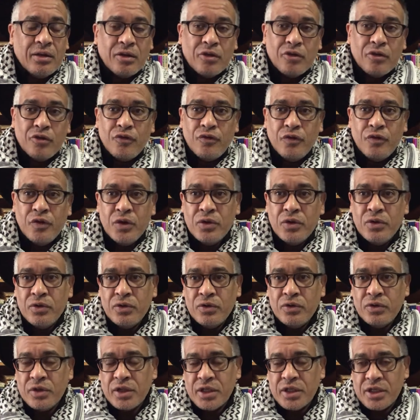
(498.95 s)

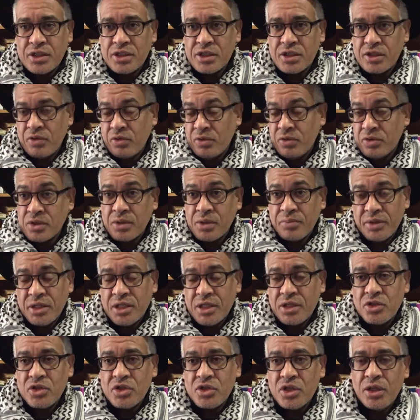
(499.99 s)
food is also
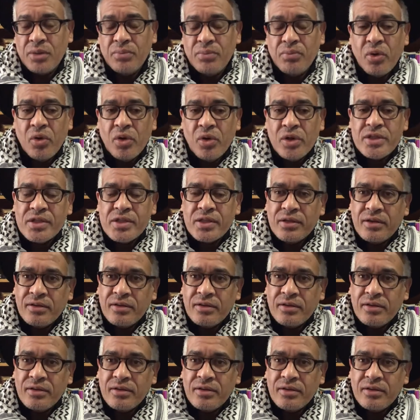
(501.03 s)
potentially poison,